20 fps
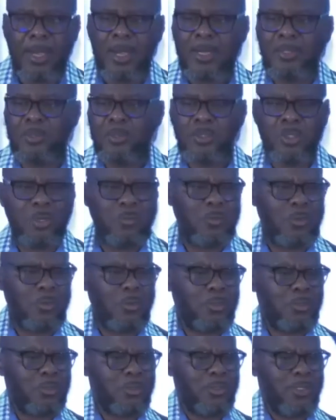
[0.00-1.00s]
Those of
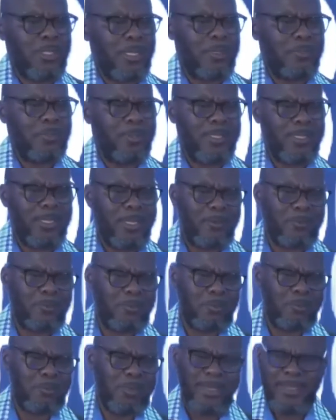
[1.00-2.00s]
us that have been here for
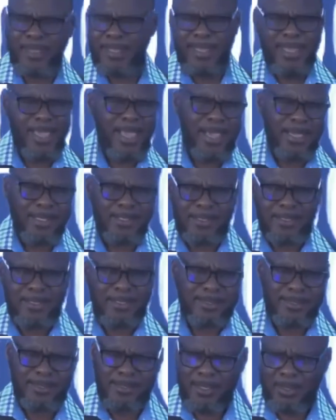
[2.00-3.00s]
many years,
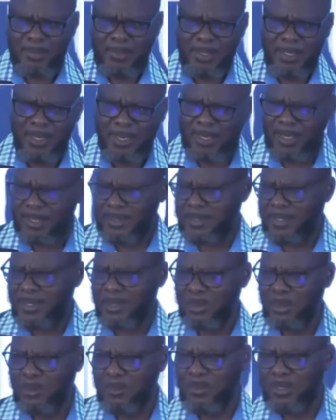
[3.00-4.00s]
I can see
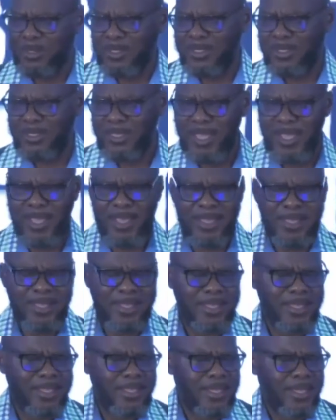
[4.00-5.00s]
some faces here.
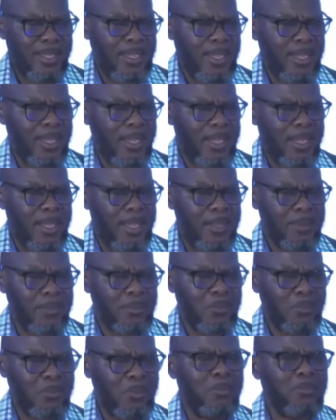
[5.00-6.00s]

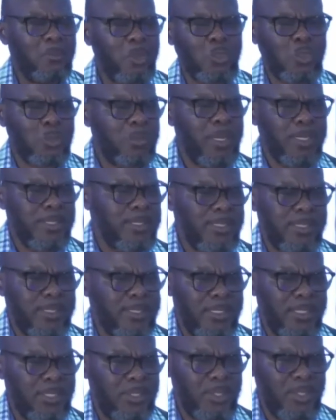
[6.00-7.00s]
We've done so many things in
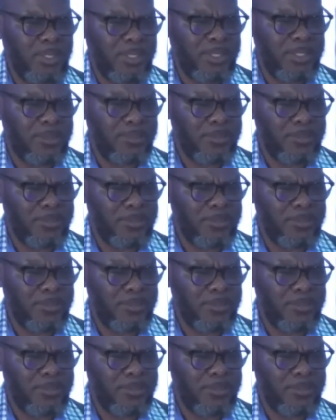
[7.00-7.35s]
this church.